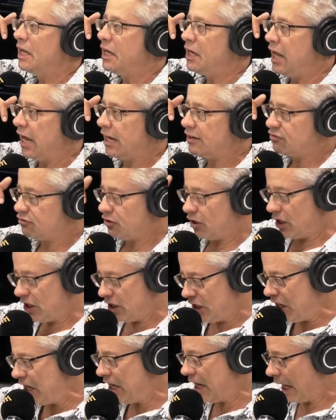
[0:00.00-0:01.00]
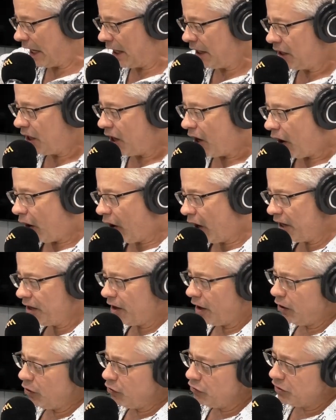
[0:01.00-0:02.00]
next year? I
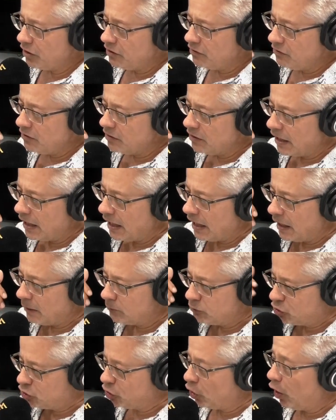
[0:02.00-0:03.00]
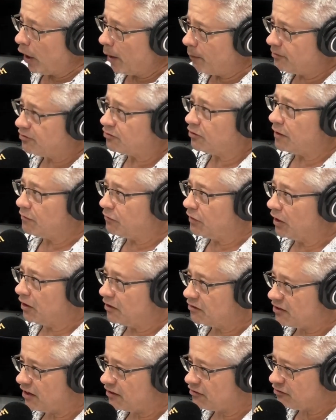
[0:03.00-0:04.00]
know that Steve
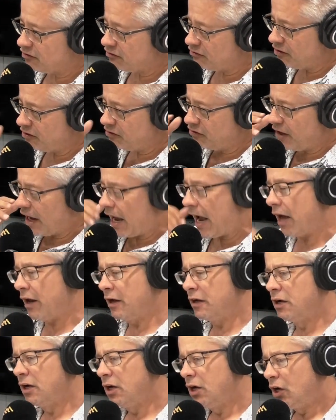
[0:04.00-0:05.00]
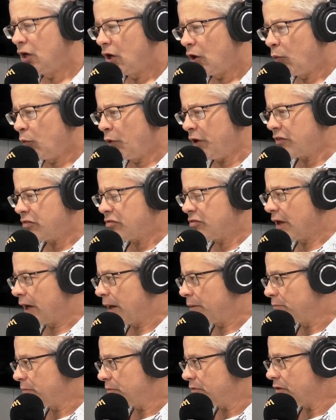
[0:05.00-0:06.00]
Gillis has to sit down with
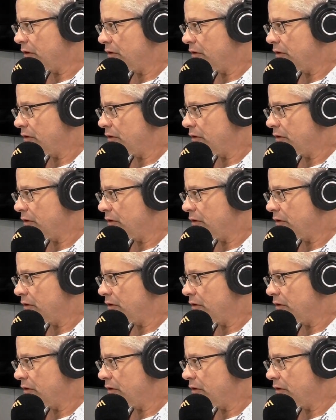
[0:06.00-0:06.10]
the